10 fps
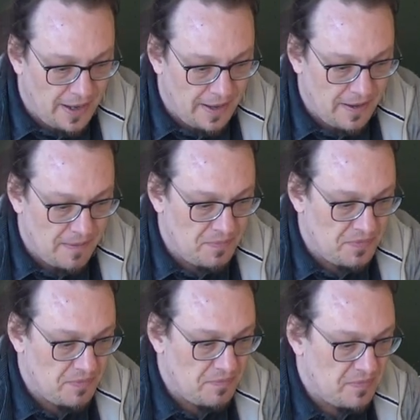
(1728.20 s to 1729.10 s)

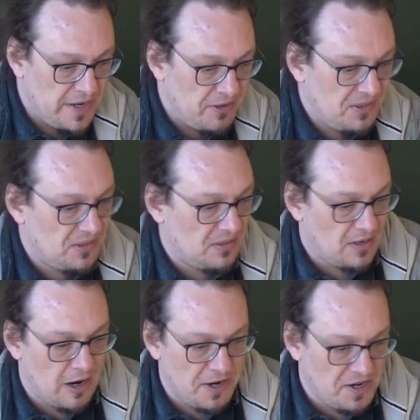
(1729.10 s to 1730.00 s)
um, there's
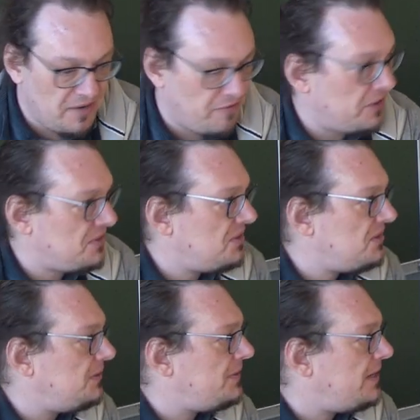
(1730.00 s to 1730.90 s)
hardening for the
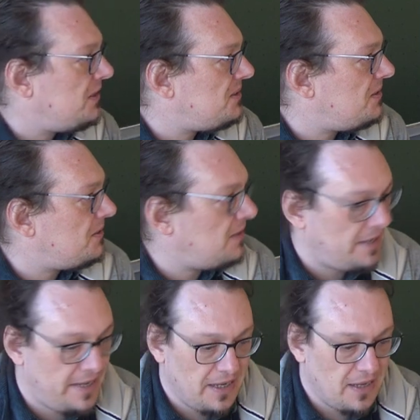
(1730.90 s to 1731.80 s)
sysctl
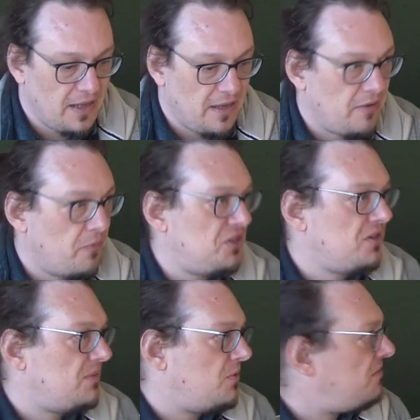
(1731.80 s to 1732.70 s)
suddenly, which
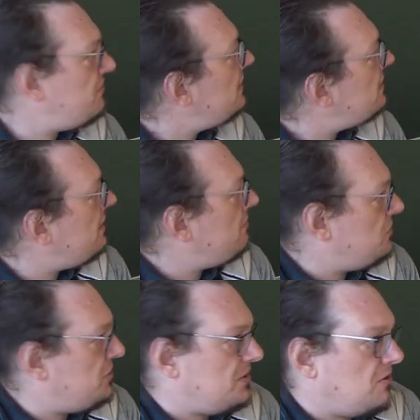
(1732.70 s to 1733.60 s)
is one thing that I
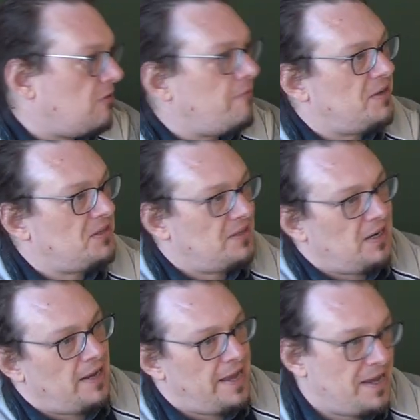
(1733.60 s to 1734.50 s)
would just always
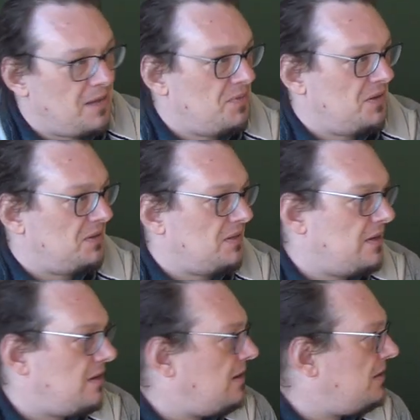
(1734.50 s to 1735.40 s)
delay a bit.
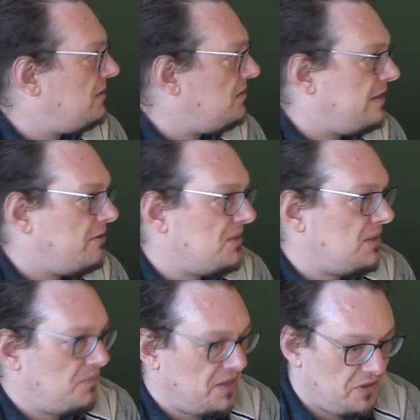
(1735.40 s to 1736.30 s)
Uh, there is
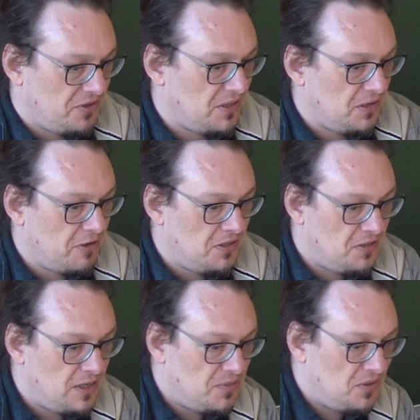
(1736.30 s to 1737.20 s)
some that your security
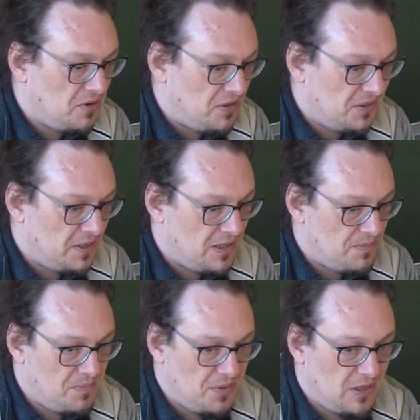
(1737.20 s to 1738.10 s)
team is going to set
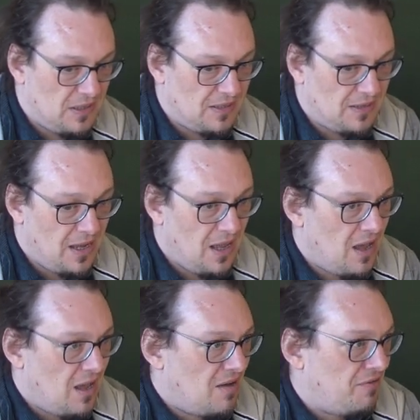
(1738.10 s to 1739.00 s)
up, but
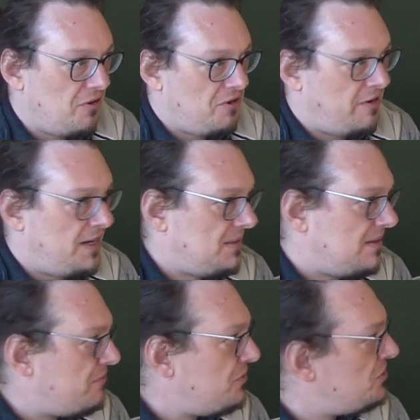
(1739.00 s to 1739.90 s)
for the rest,
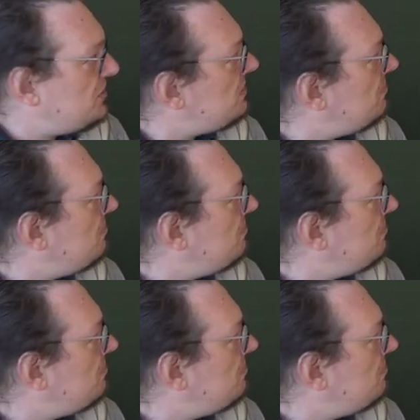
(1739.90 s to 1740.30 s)
I wouldn't just